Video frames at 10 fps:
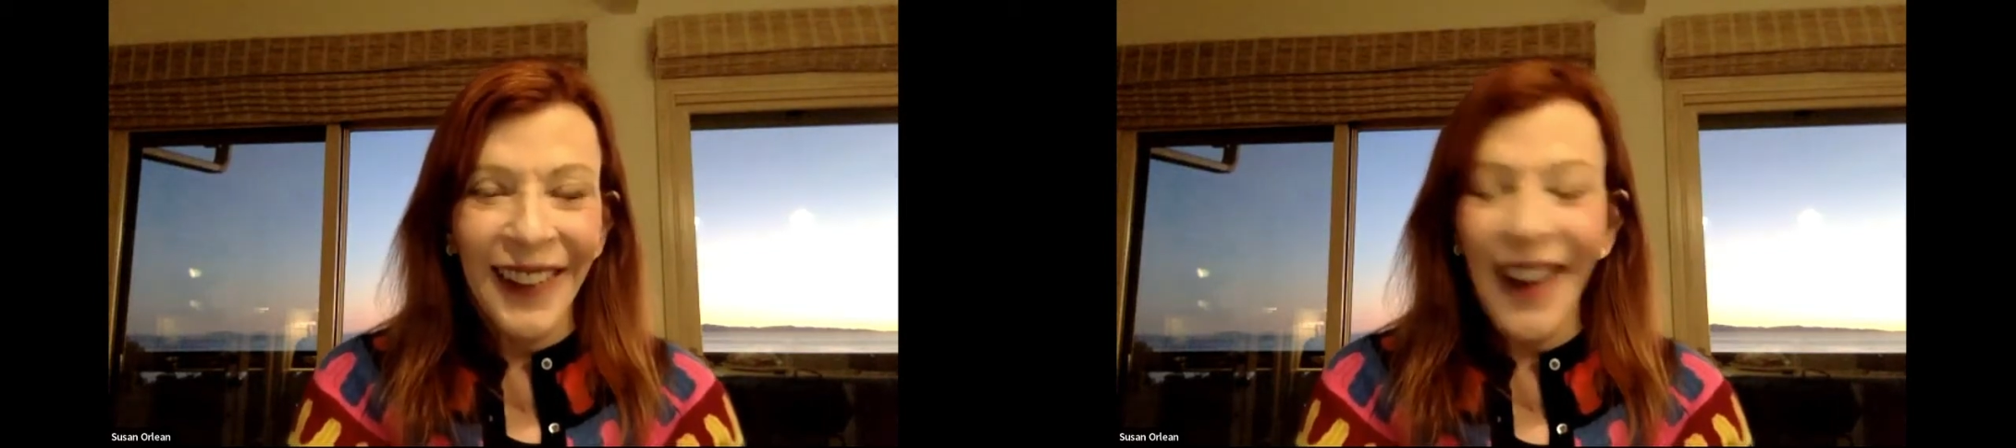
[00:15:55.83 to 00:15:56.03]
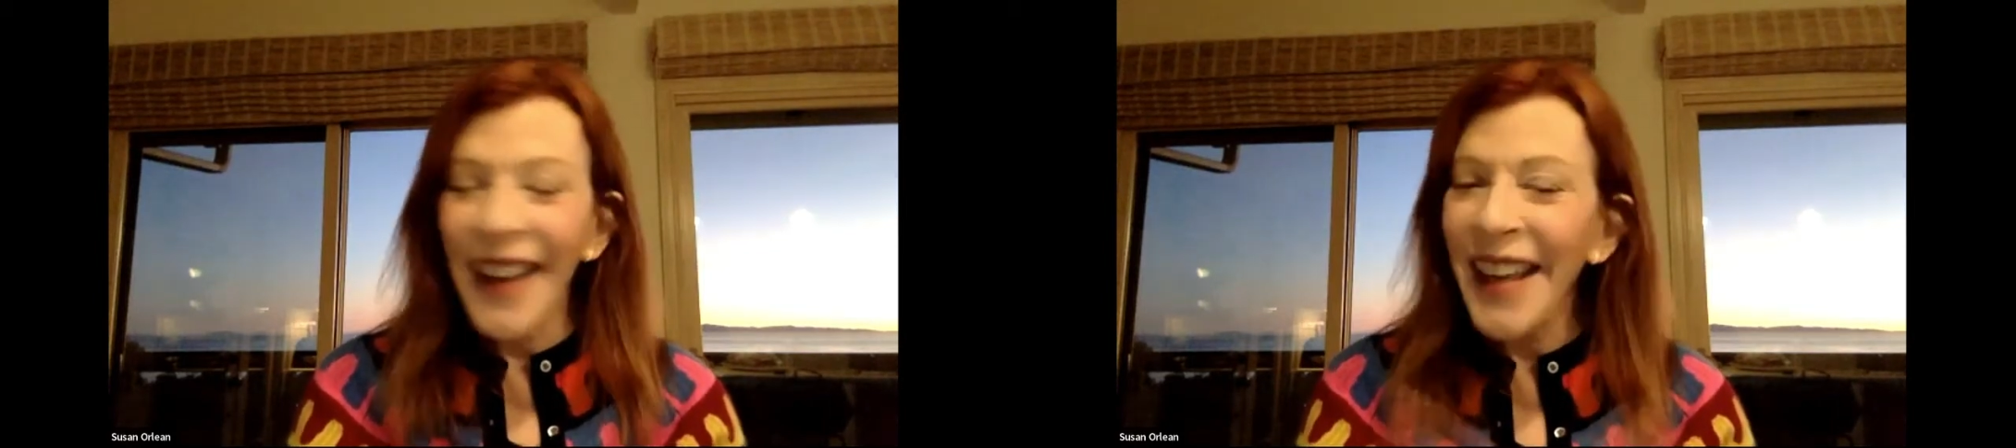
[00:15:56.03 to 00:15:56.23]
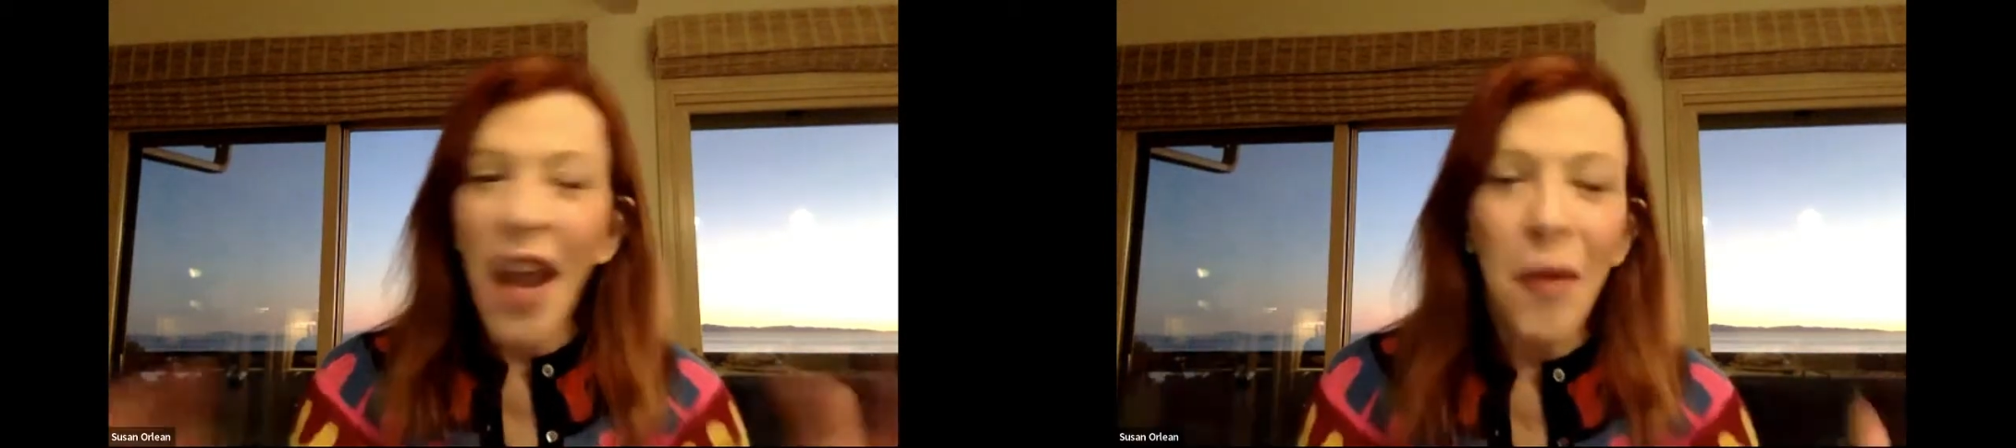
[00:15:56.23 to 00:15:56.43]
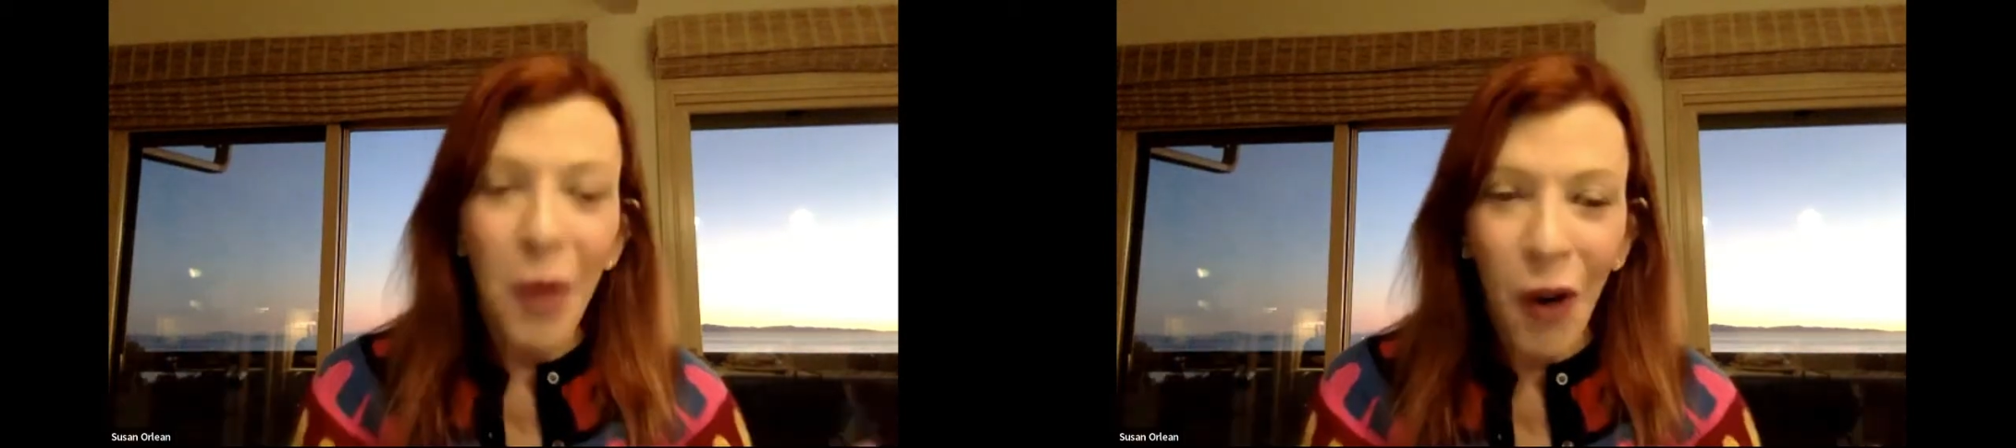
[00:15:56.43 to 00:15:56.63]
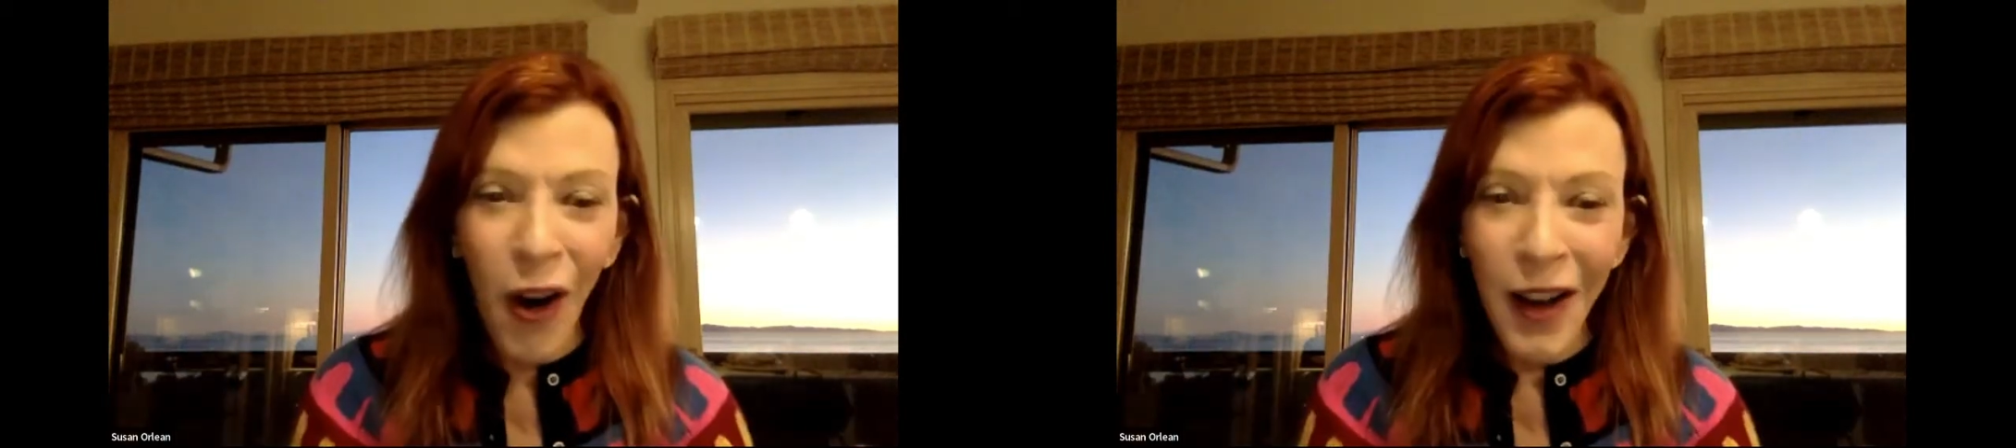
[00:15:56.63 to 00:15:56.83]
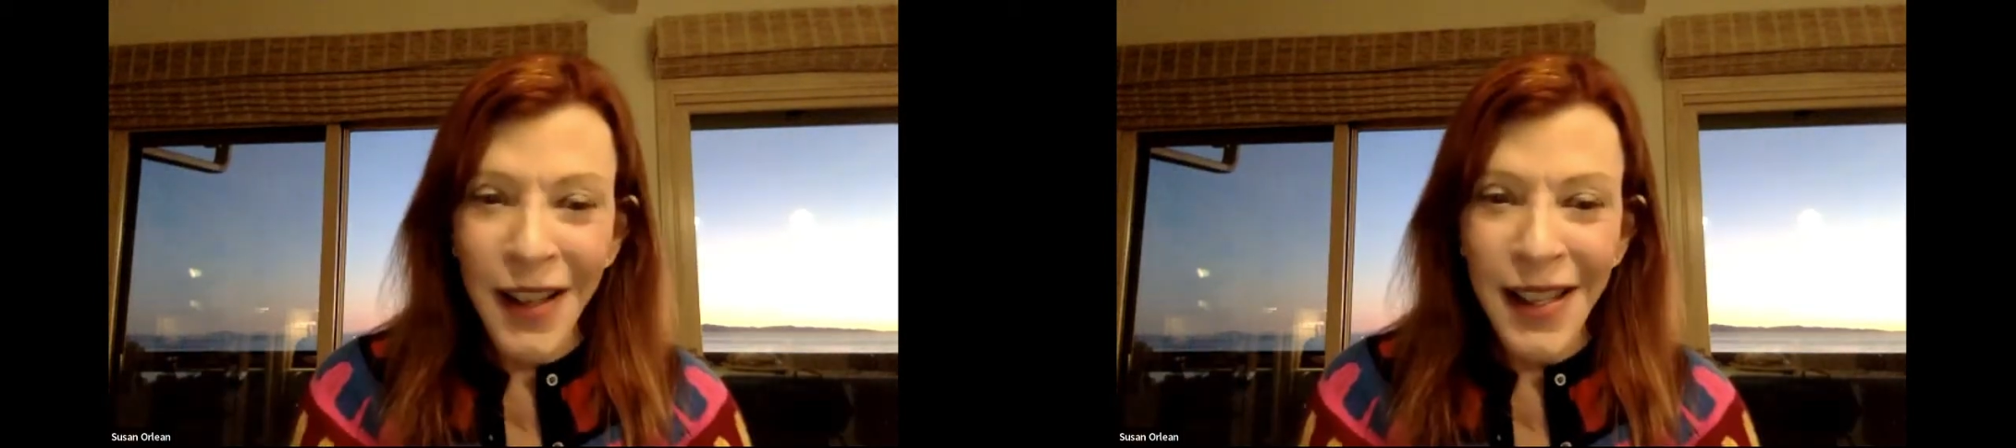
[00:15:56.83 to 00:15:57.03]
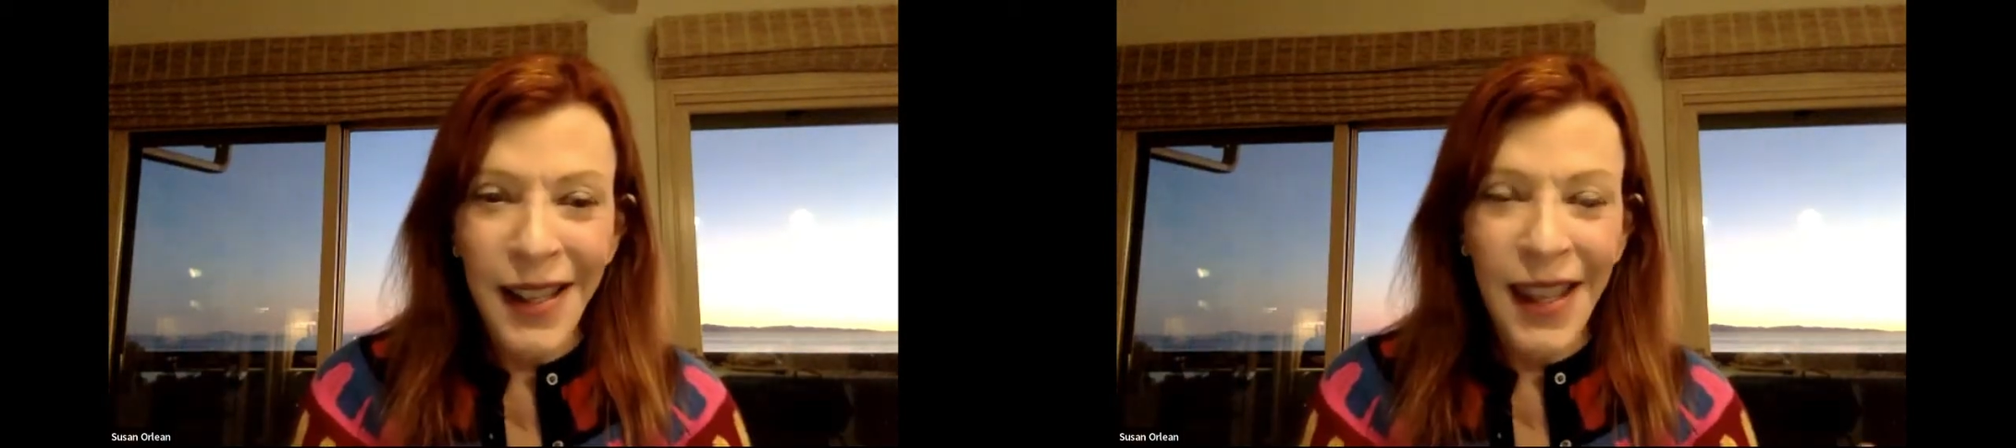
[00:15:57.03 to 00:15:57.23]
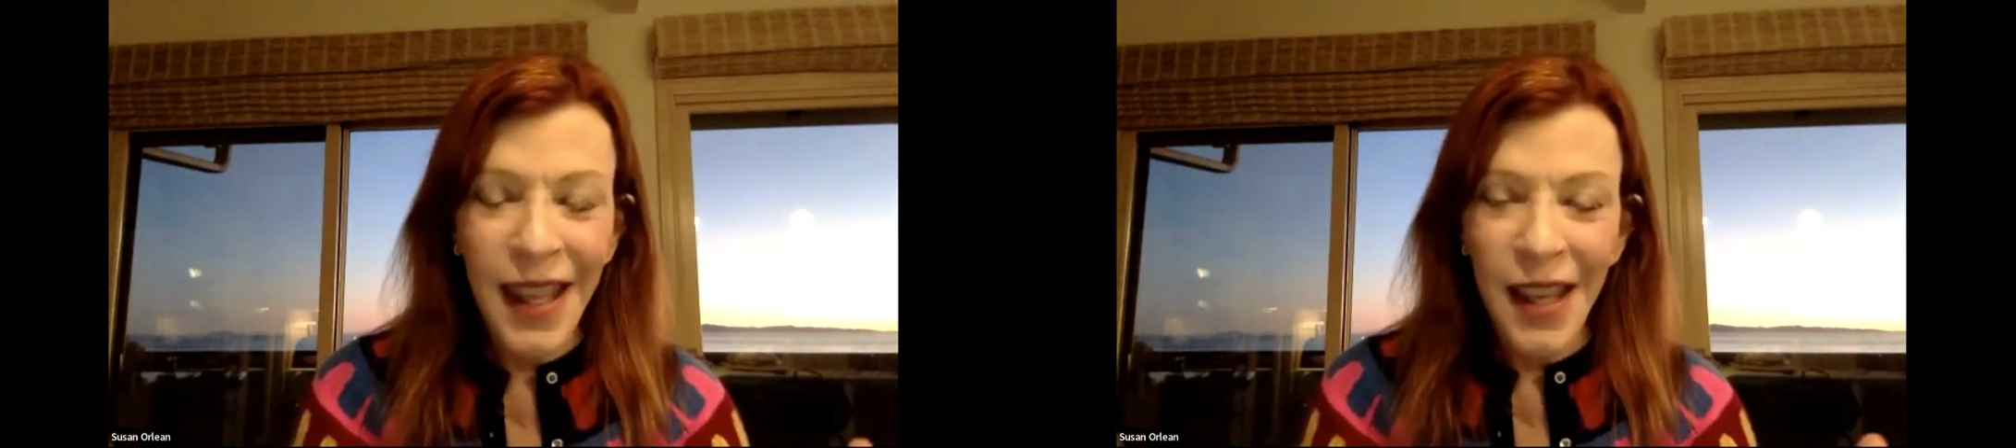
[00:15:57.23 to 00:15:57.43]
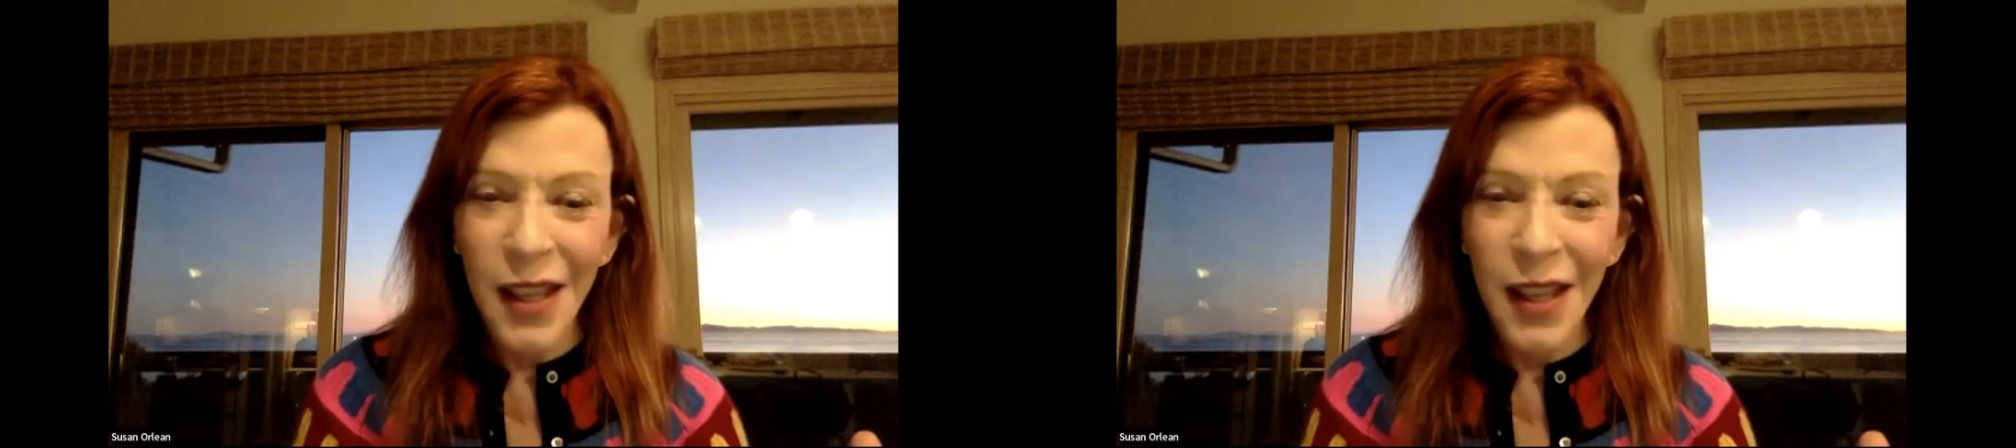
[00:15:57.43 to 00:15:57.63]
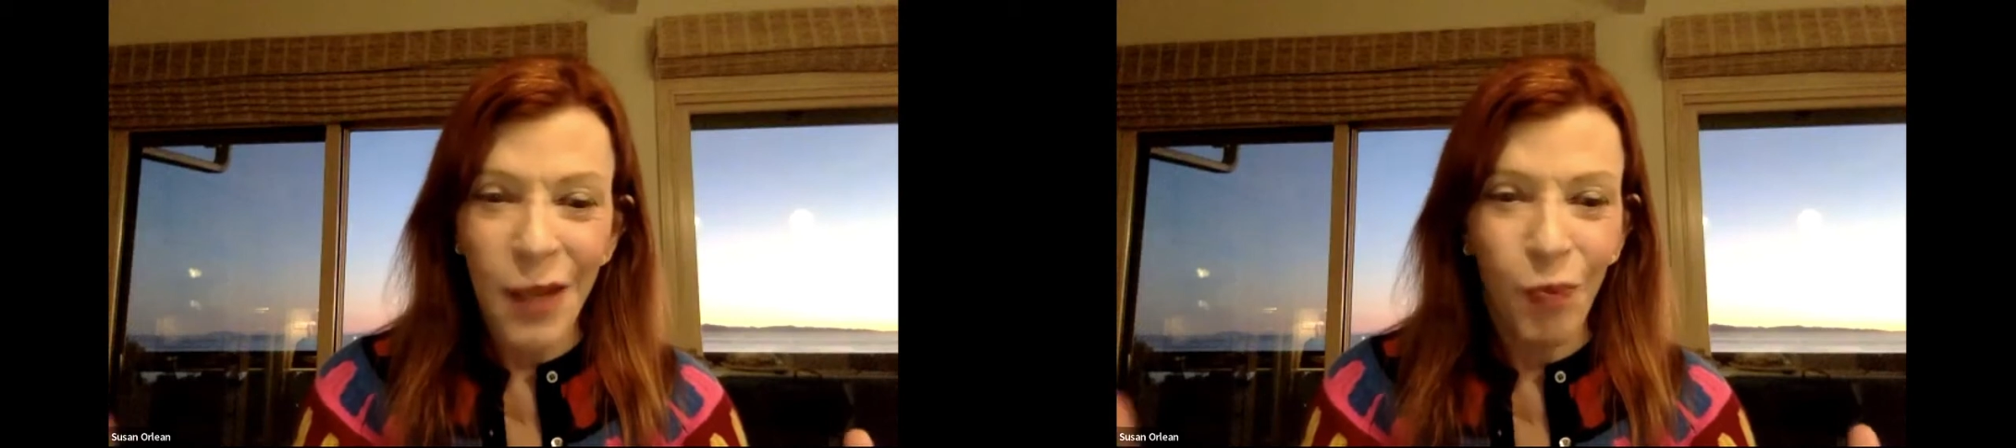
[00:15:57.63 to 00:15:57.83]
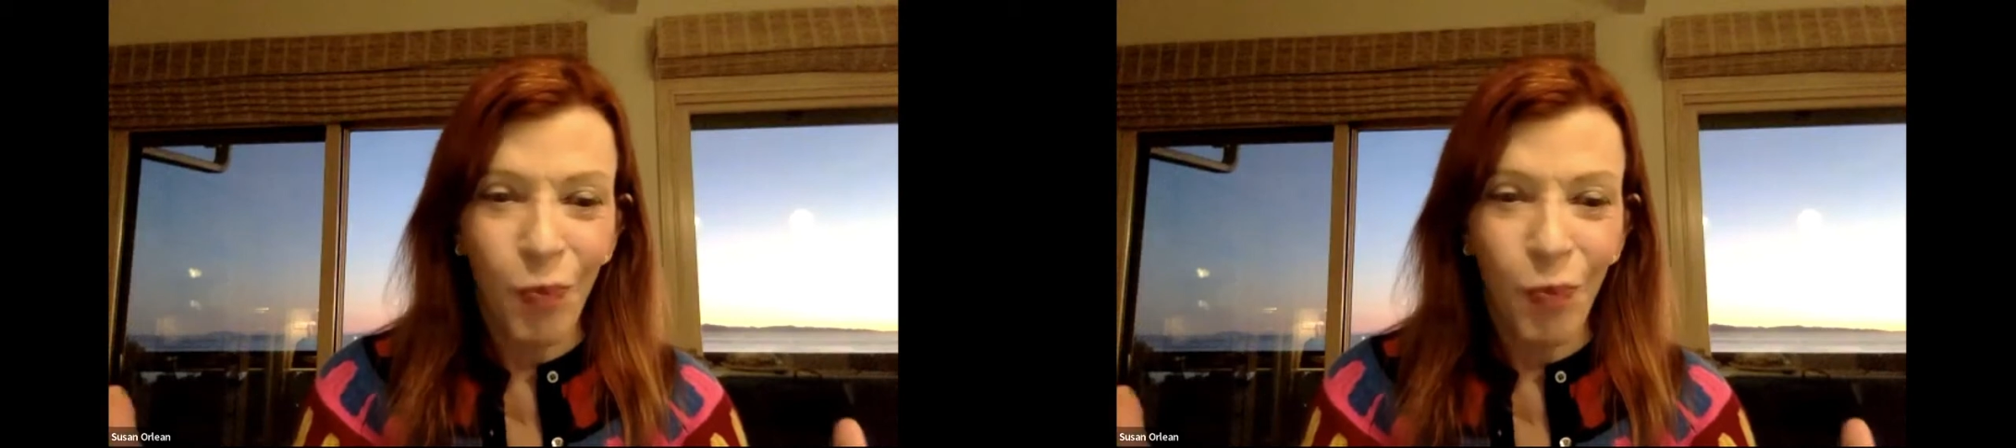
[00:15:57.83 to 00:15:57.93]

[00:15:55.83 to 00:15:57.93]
I came across these